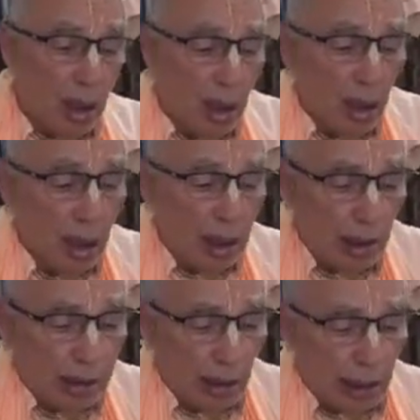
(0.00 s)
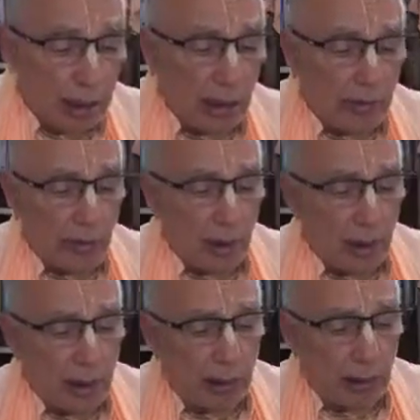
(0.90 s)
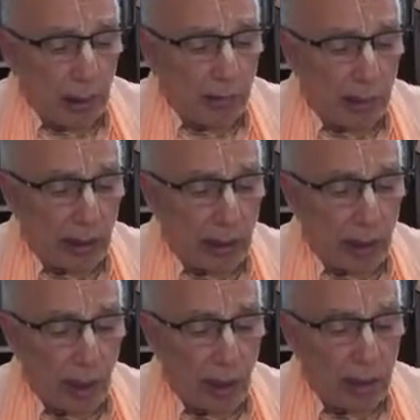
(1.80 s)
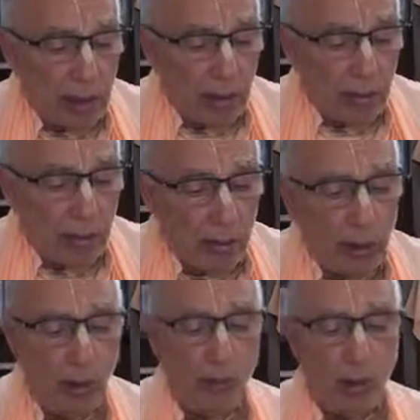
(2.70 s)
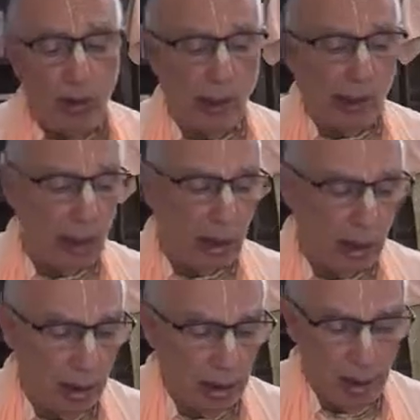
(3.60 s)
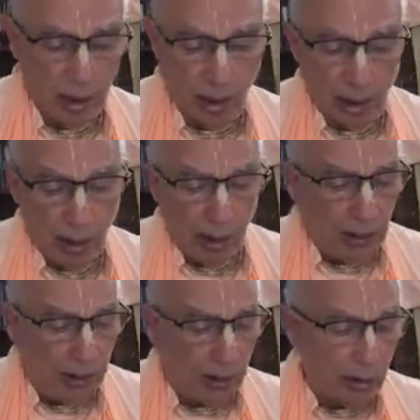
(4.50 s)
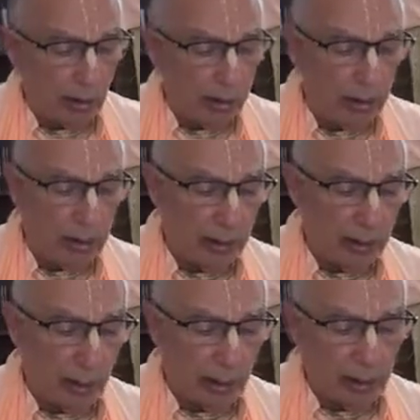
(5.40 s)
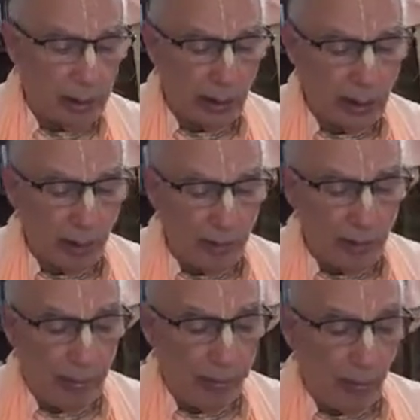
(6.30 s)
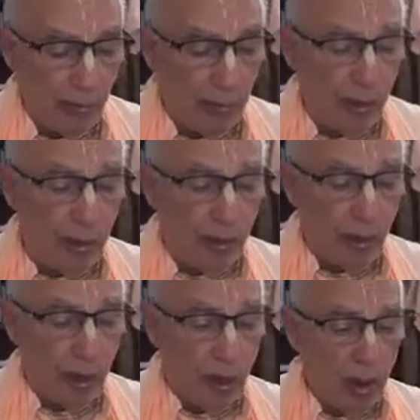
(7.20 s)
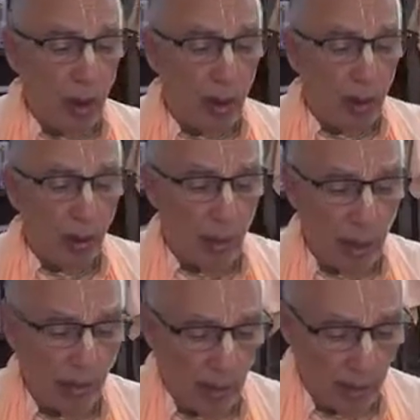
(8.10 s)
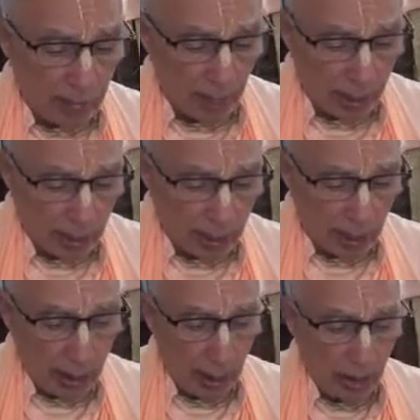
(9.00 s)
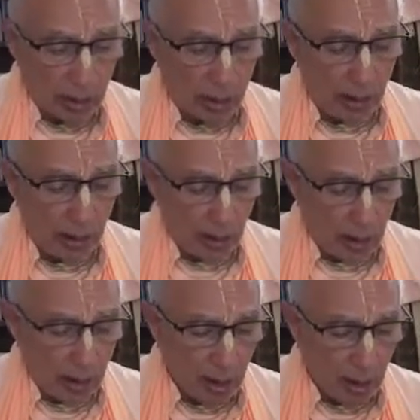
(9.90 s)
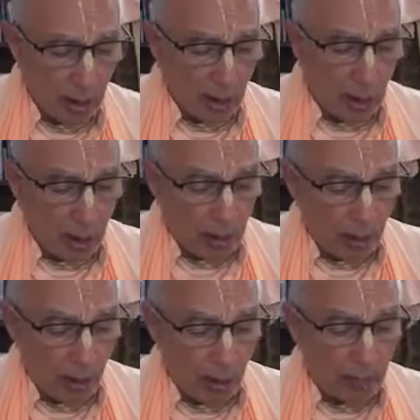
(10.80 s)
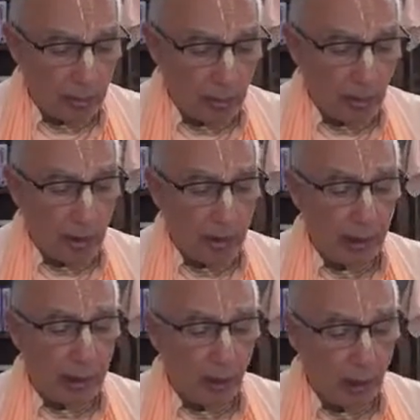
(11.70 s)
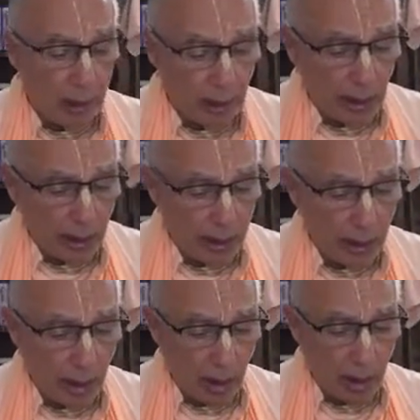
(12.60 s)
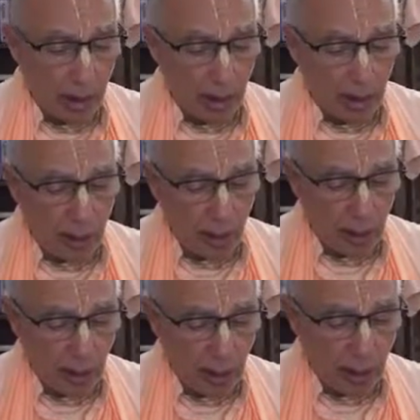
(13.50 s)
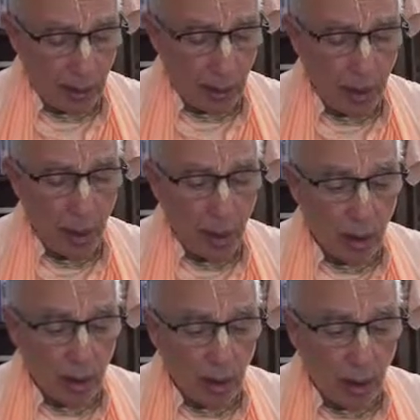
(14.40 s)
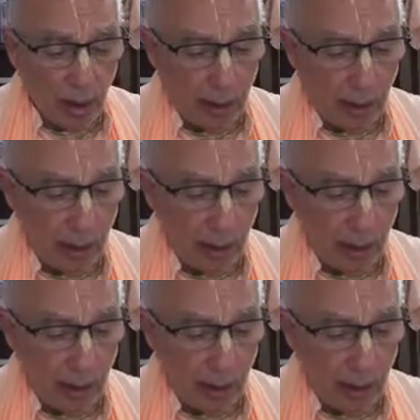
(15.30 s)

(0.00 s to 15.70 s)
Unless I accept the luster of the ecstatic love of Shri Radhika, these three desires cannot be fulfilled. Radhabhava Angikari, Radhabhava Angikore Dari Tare Dari